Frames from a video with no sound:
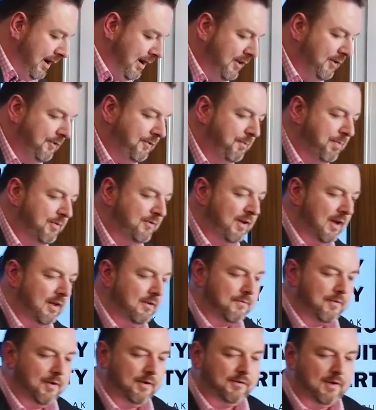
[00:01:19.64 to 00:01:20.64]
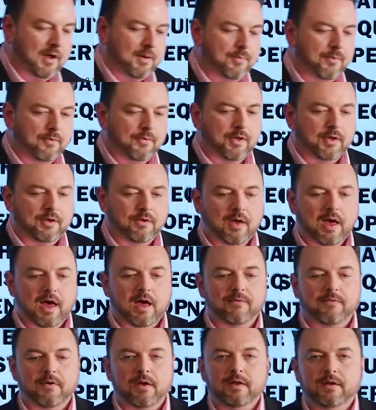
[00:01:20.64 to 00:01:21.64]
Let's pretend, for example, that you
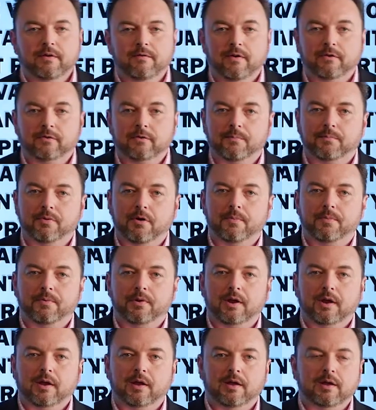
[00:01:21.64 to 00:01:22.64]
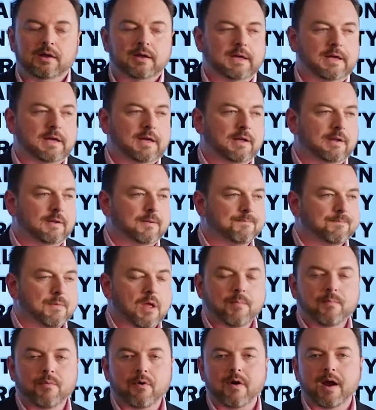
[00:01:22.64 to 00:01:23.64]
have an investment property in
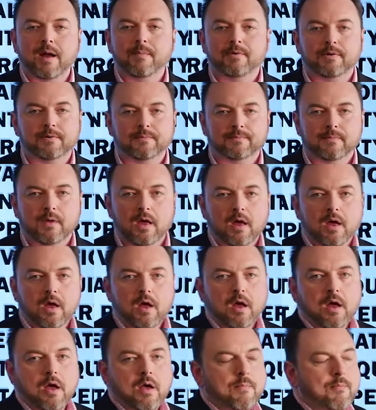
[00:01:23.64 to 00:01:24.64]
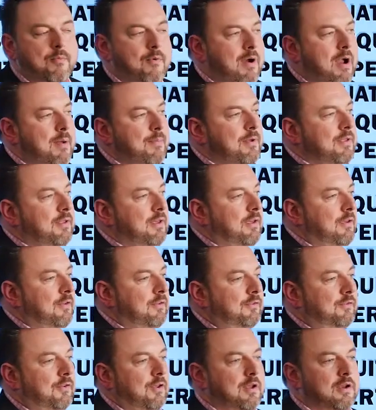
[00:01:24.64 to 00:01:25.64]
Moorabbin. Moorabbin
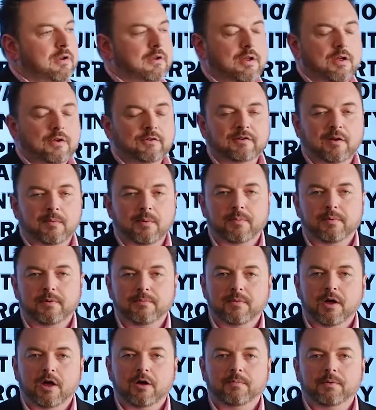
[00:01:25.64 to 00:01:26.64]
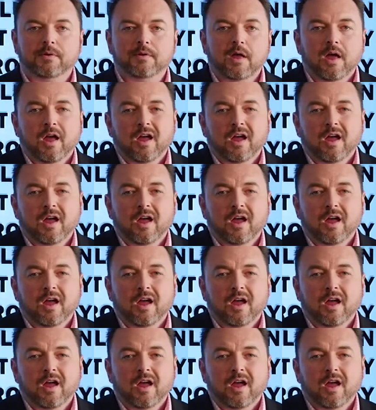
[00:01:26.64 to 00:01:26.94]
is a suburb in Melbourne.